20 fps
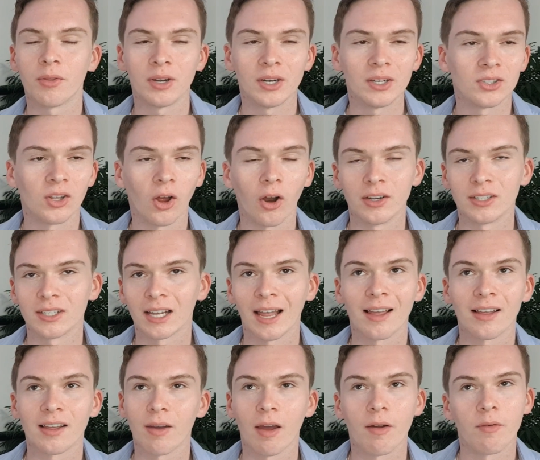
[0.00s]
3 stars. I
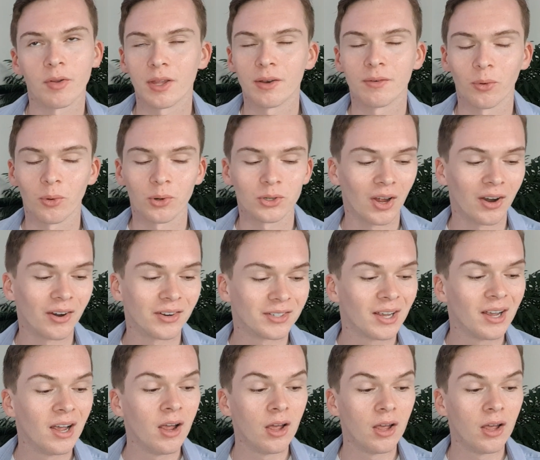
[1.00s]
can't give everything 4 stars.